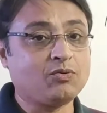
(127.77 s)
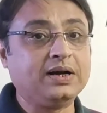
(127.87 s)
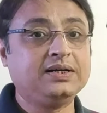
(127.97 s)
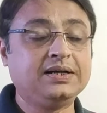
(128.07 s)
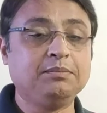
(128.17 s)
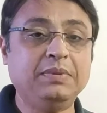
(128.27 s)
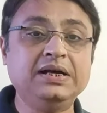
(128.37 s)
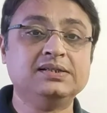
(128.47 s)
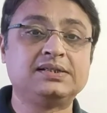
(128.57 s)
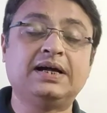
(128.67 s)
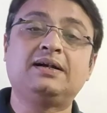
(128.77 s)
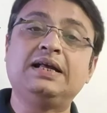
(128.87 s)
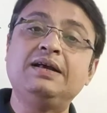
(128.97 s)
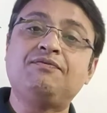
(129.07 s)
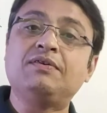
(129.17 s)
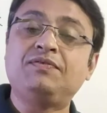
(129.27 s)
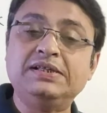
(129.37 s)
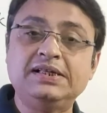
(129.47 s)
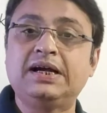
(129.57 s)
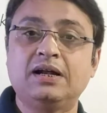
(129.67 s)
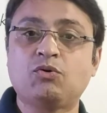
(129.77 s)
quantity means that if a physical